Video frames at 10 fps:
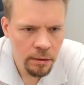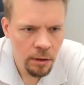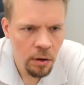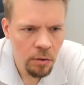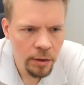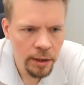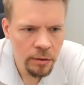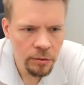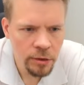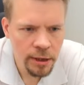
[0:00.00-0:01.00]
Oh, he
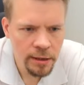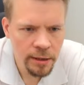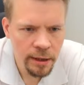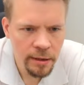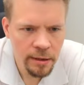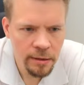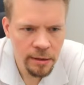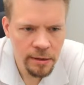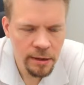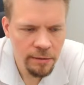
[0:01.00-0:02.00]
could just take the
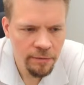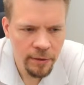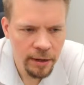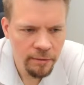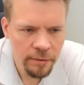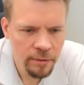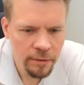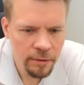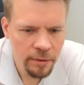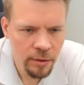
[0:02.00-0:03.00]
c5.
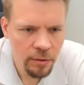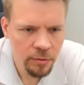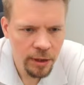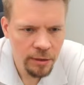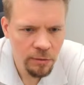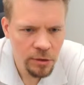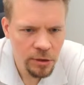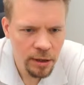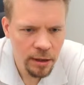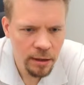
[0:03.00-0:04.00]
Oh, that was
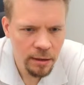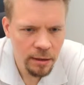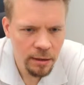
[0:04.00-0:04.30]
a